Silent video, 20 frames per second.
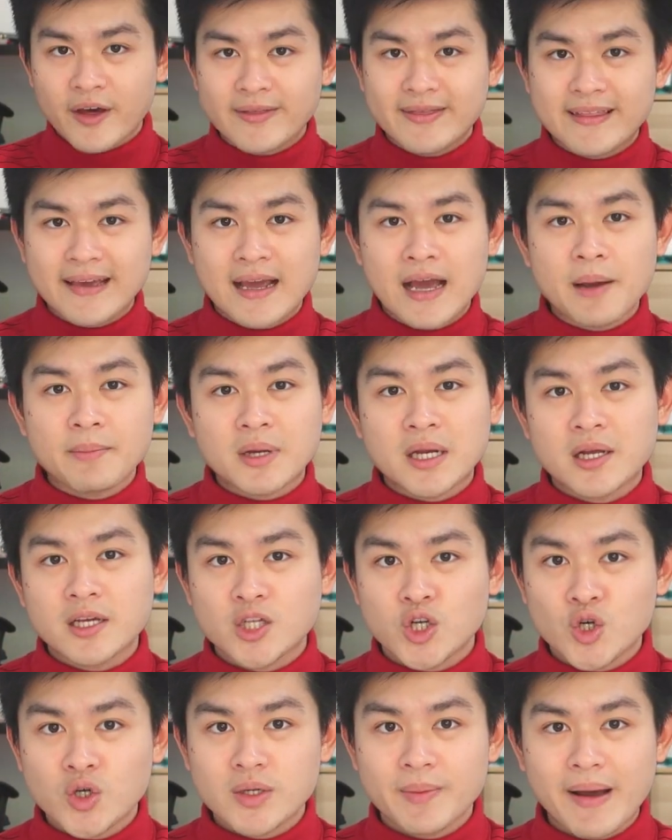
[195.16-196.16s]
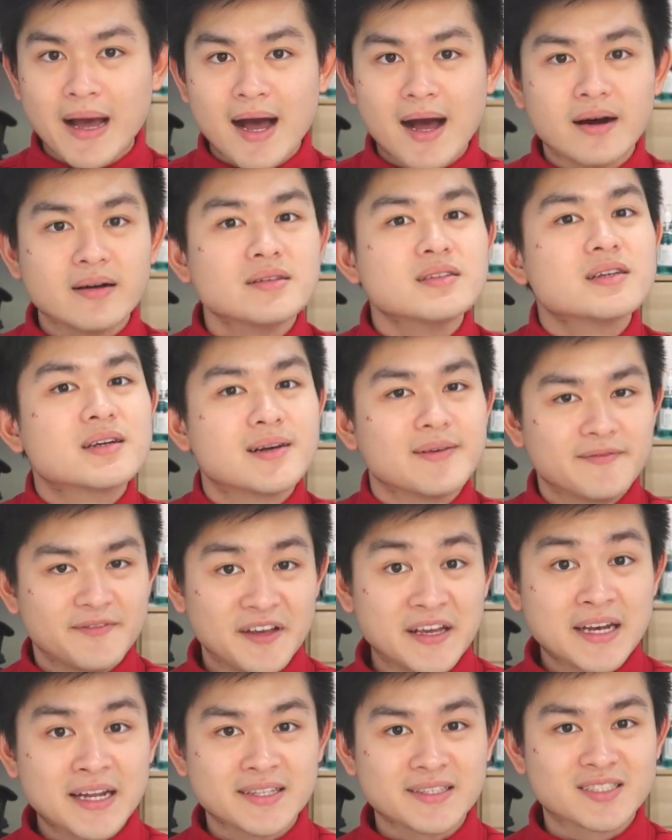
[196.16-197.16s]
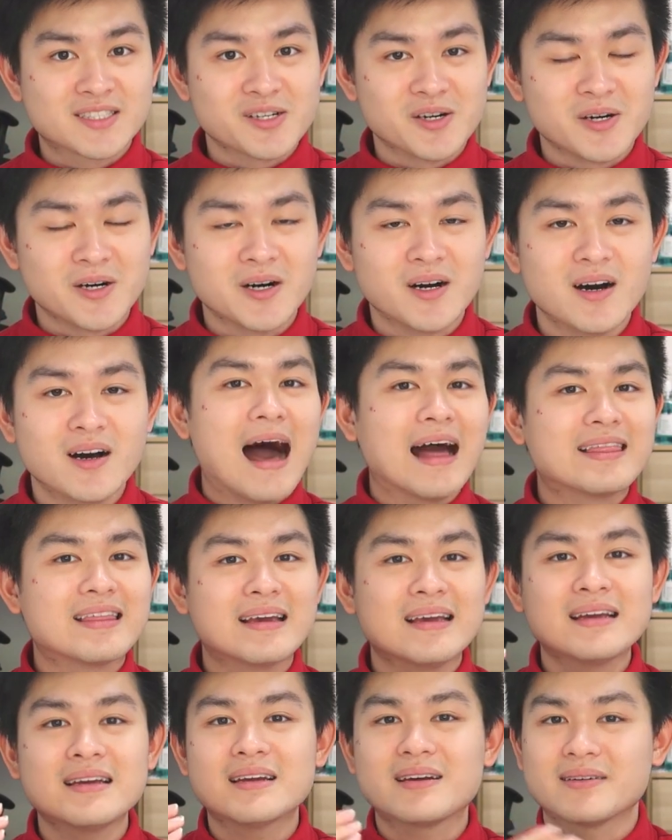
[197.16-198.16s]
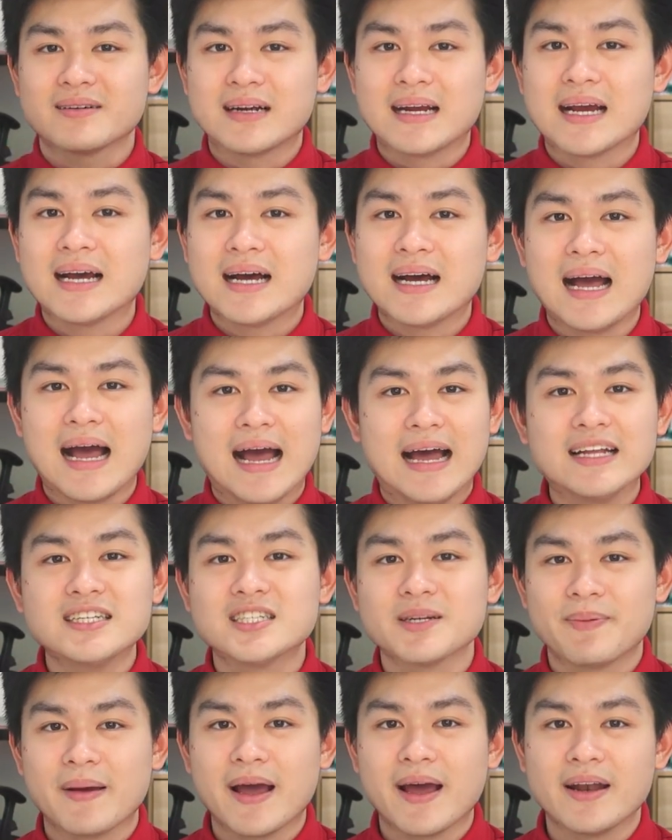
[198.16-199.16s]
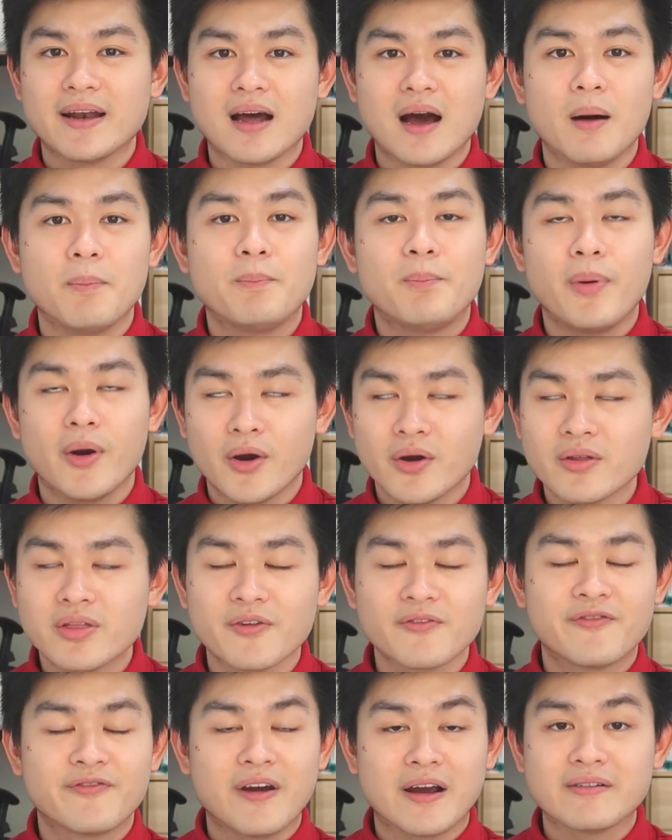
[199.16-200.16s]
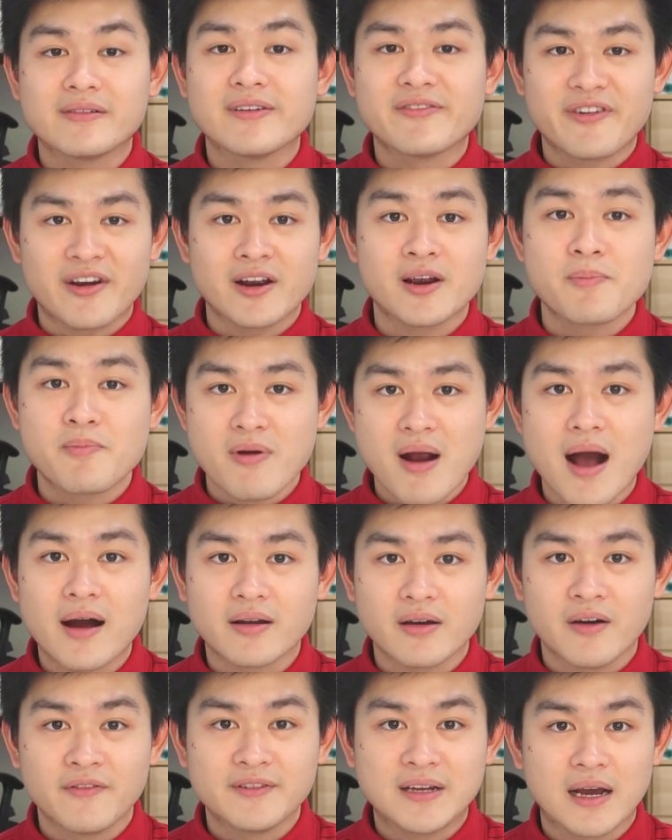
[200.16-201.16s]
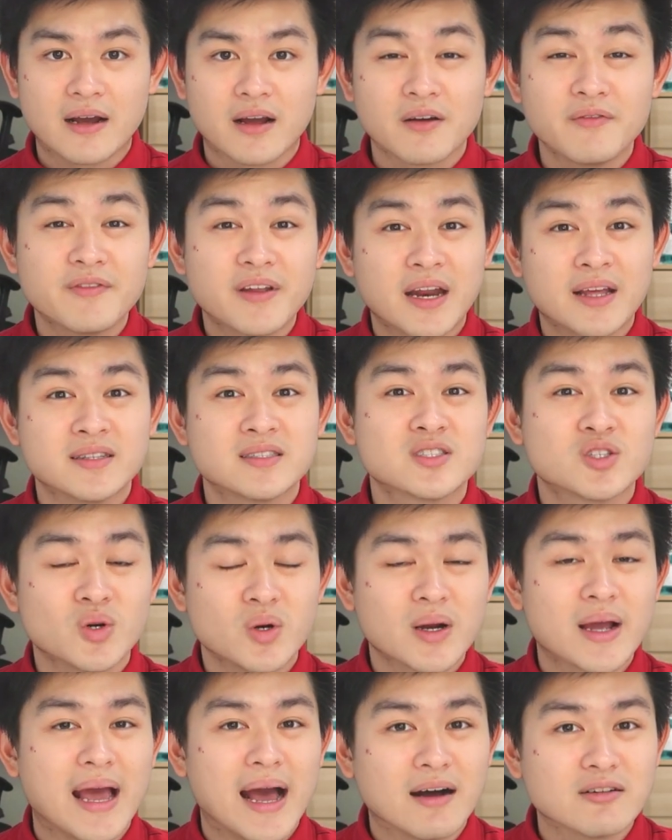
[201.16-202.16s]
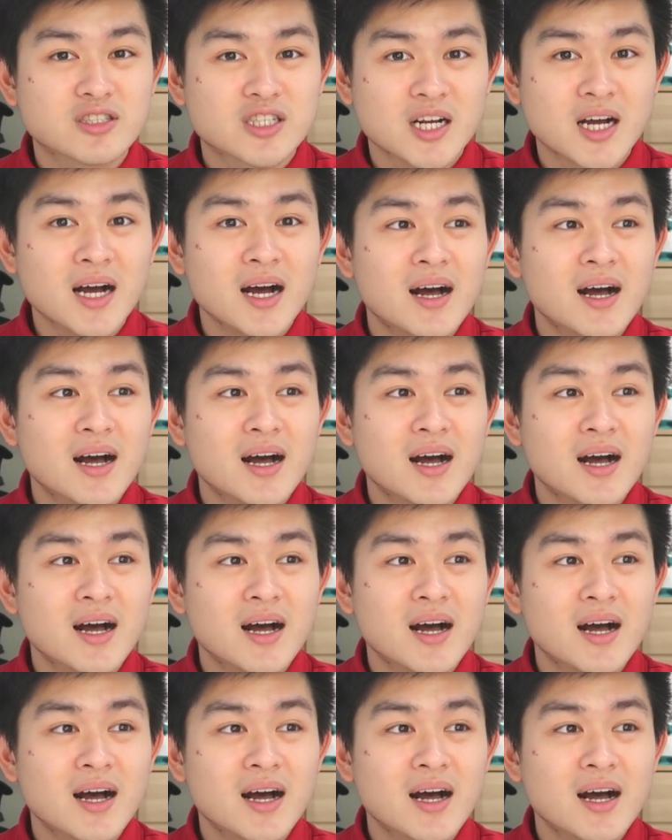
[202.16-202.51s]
Third thing I'm gonna talk about, convenience store. I think Korea and Japan are both very, very proud of their convenience store culture.